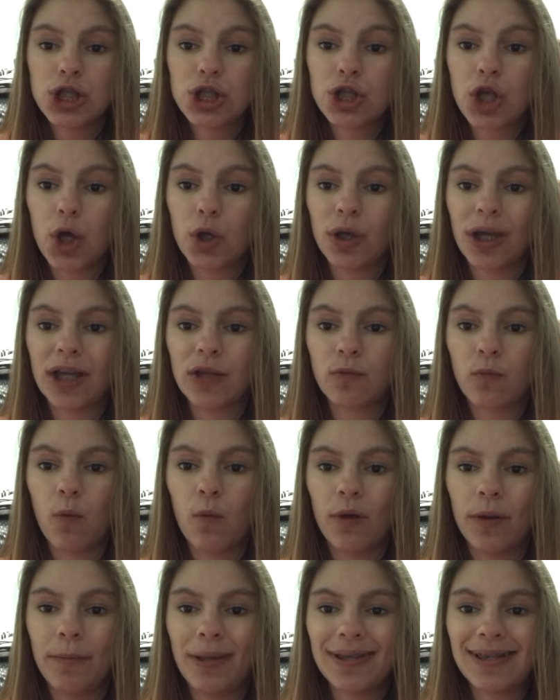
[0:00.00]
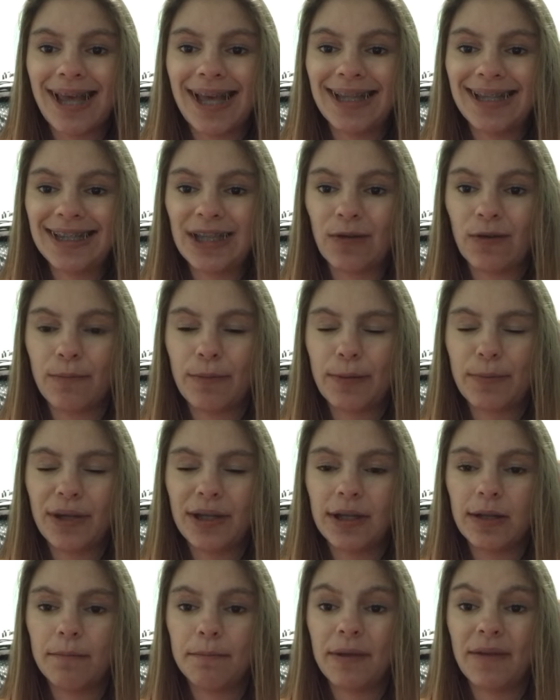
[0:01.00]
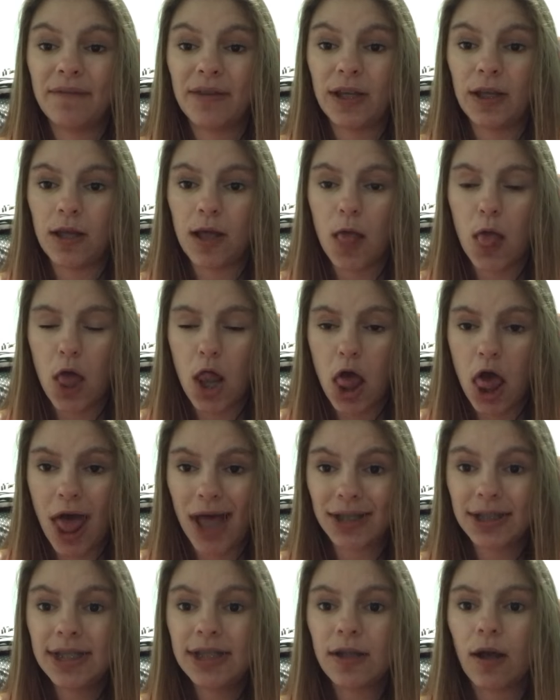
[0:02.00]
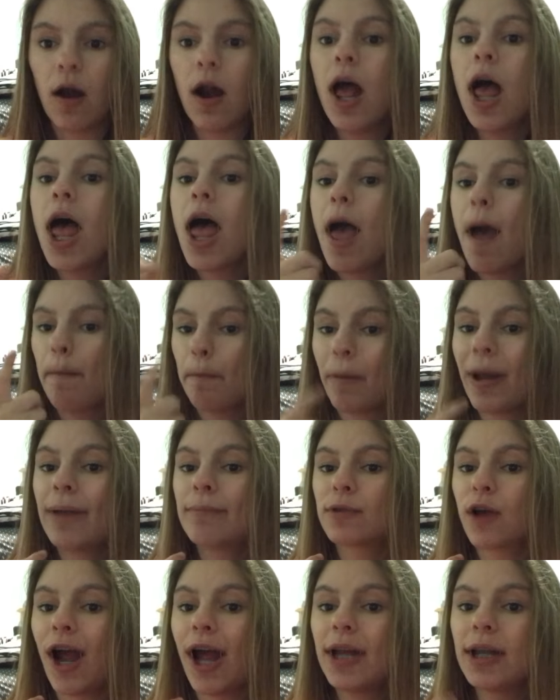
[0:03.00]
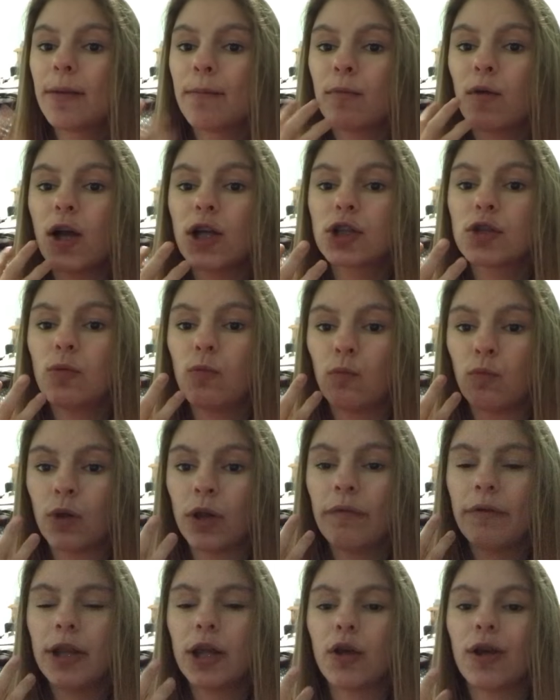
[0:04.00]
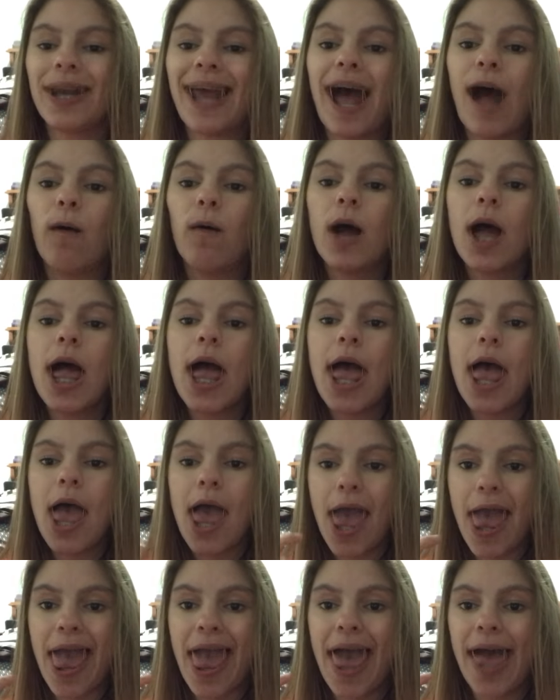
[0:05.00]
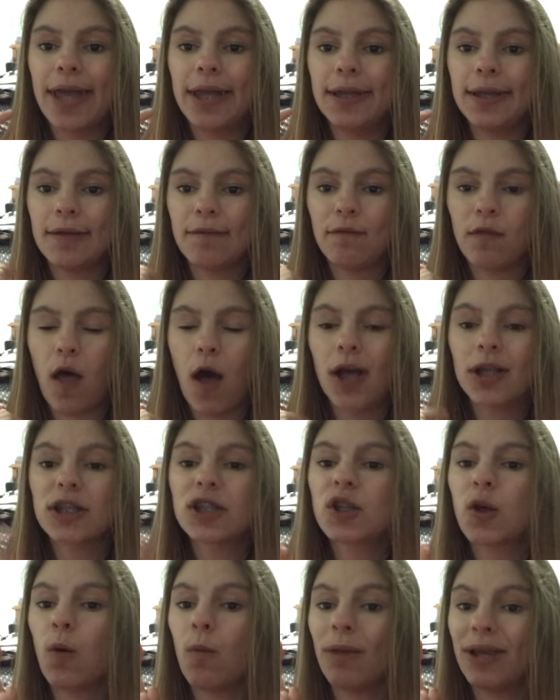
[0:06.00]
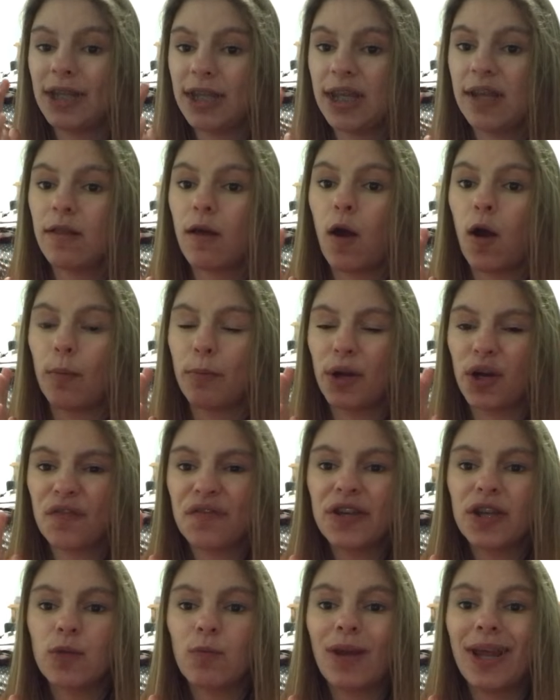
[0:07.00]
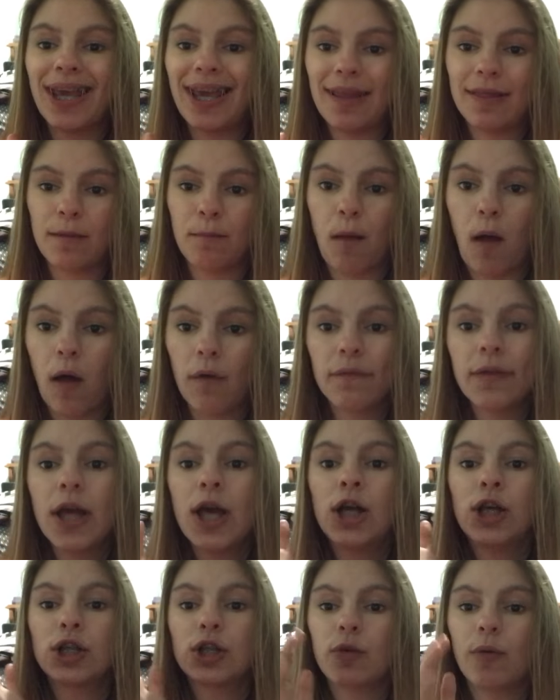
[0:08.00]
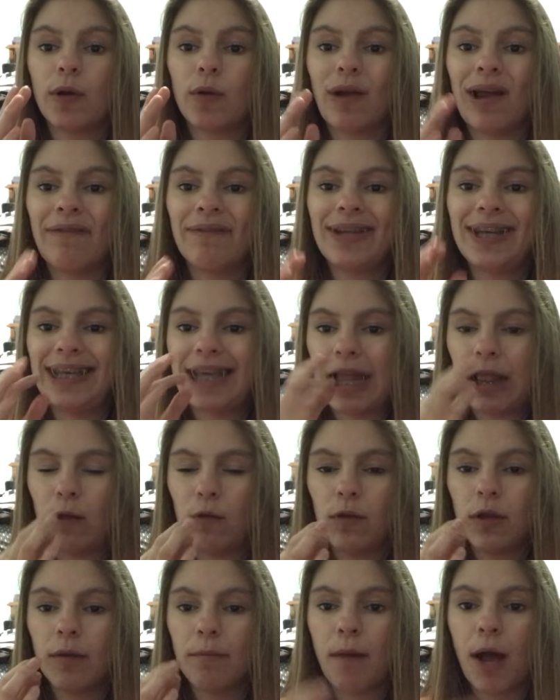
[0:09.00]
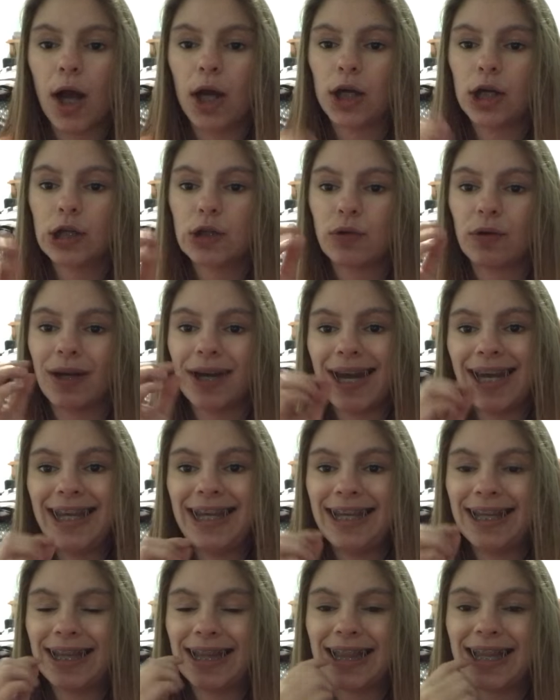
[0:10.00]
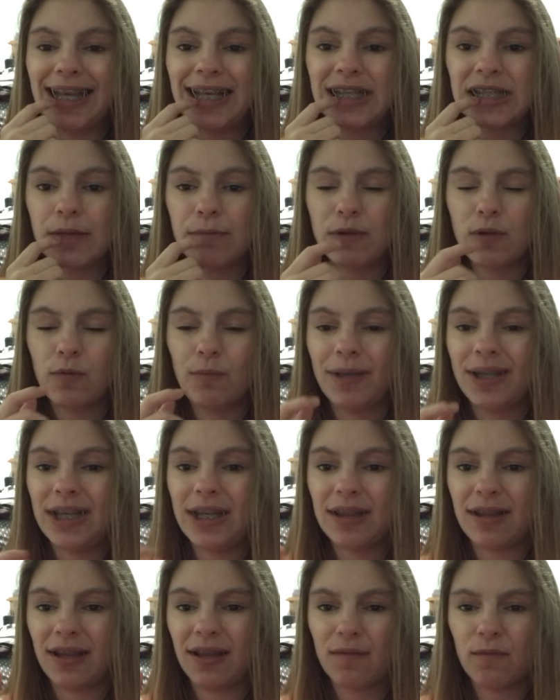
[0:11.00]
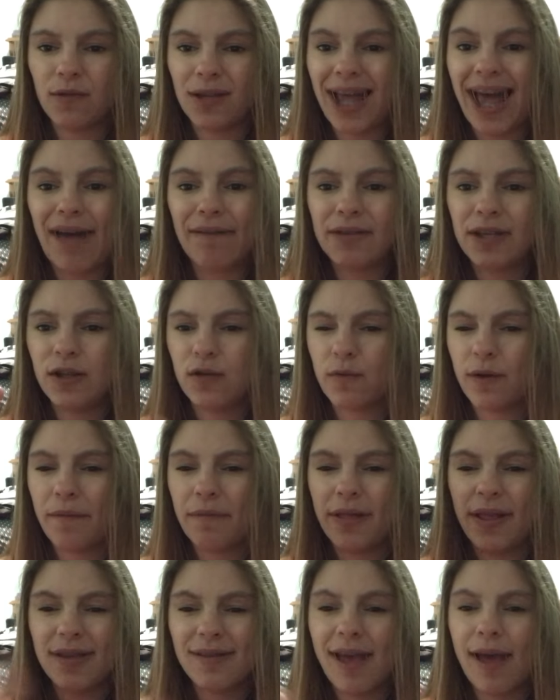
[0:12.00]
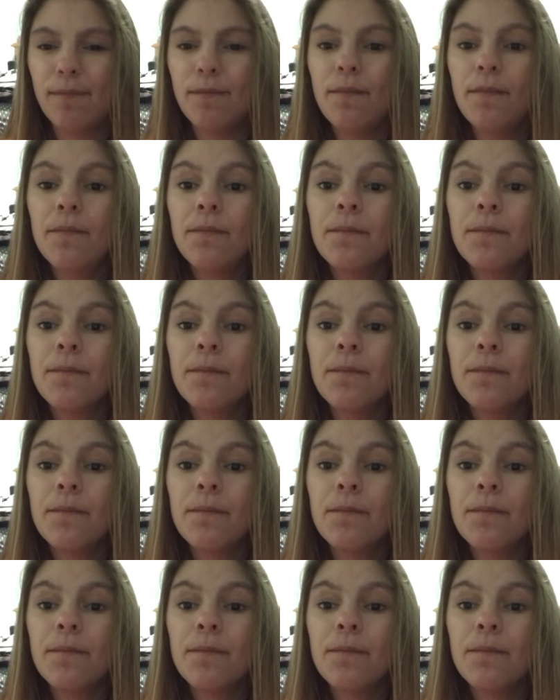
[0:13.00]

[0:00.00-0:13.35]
So, you guys won't want to miss that and see how good my video, teeth are. But I'm trying to brush really, really good now and floss so my teeth are perfect when I get them off. So, I don't have any yellow little marks or any things in between my teeth, like cavities or whatever they said.